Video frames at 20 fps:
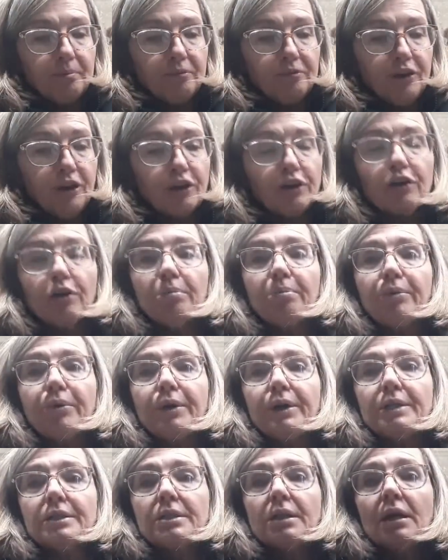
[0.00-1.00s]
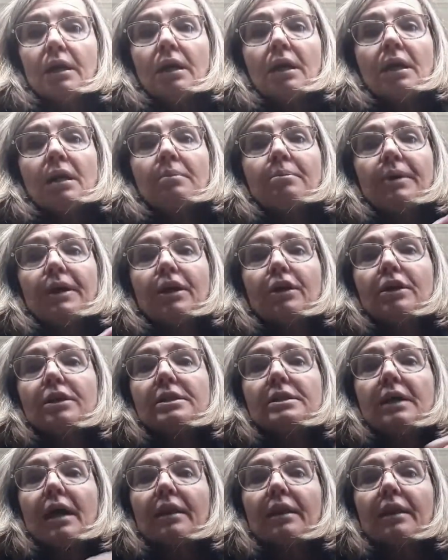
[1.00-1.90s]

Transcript: focal point, because